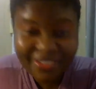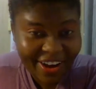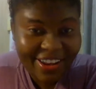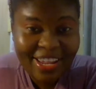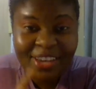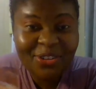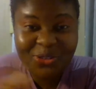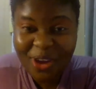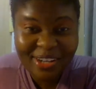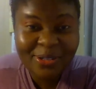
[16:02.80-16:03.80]
dry, and you
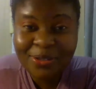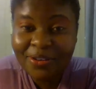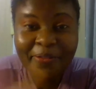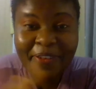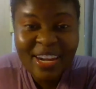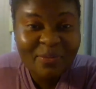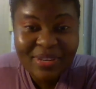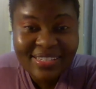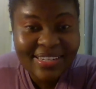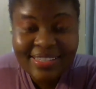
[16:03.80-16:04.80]
try to do your funny
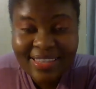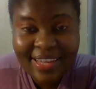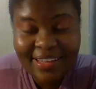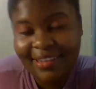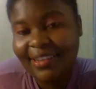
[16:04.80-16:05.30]
business thing